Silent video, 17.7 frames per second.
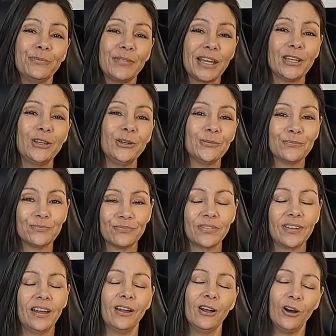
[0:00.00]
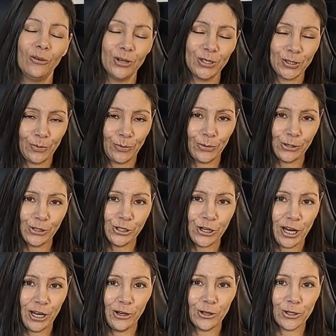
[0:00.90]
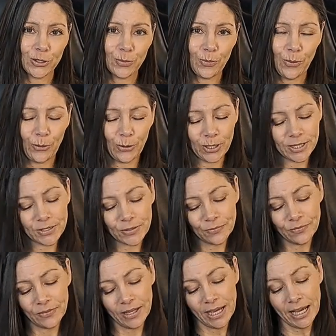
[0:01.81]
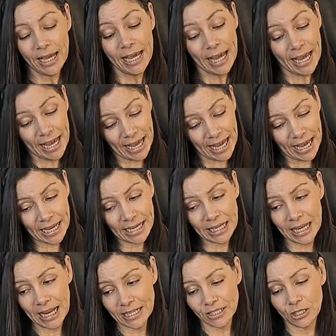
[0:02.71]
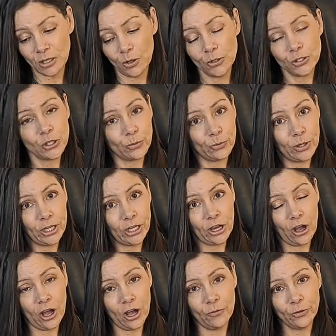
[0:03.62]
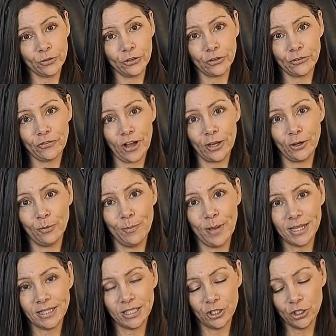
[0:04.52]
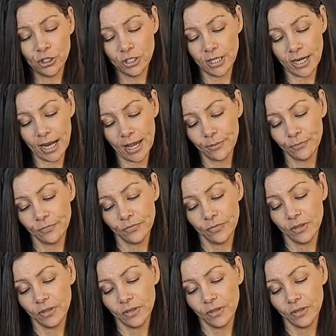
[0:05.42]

Thank you. I always appreciate your supports. And let's close your reading off with your final message today.